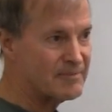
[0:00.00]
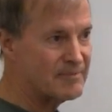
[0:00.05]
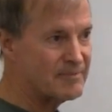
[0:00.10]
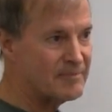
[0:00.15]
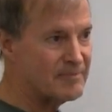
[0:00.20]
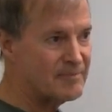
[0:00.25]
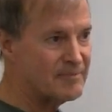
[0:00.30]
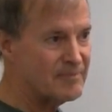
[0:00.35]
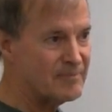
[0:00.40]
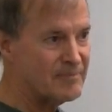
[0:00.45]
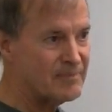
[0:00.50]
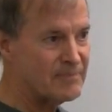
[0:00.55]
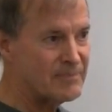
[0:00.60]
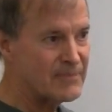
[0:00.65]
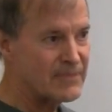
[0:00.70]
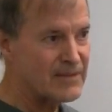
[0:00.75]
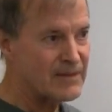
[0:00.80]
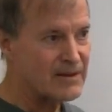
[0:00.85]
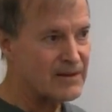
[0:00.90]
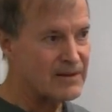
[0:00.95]

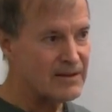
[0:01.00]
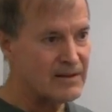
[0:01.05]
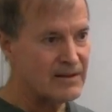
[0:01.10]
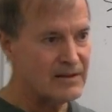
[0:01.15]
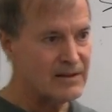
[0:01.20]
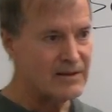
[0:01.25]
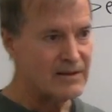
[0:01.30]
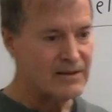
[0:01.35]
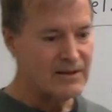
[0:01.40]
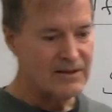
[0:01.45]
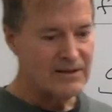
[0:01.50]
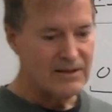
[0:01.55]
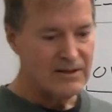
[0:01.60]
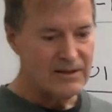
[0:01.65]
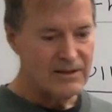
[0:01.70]
(no one is talking)